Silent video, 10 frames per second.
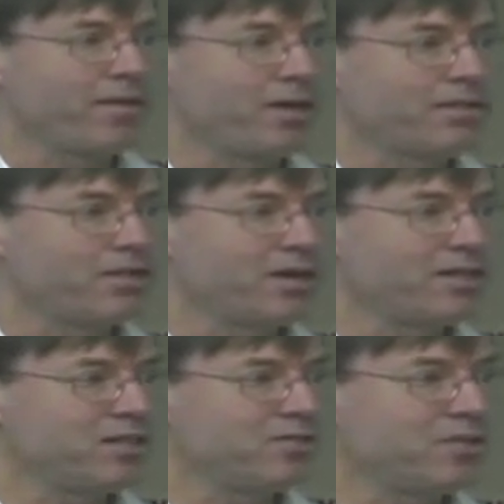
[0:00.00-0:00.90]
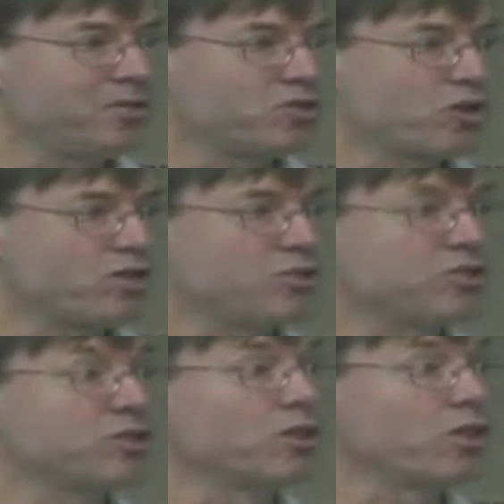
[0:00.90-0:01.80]
That's the idea of
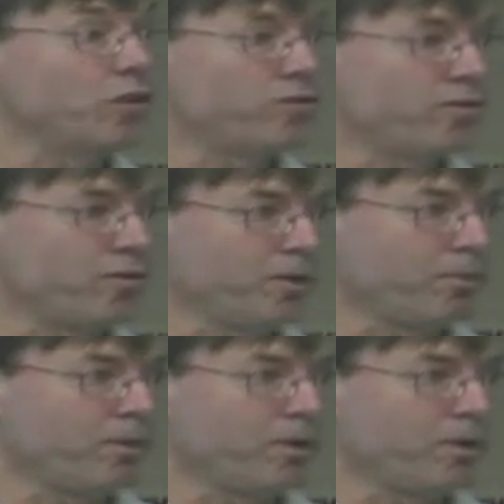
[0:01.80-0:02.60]
demonstrations, is to learn from them.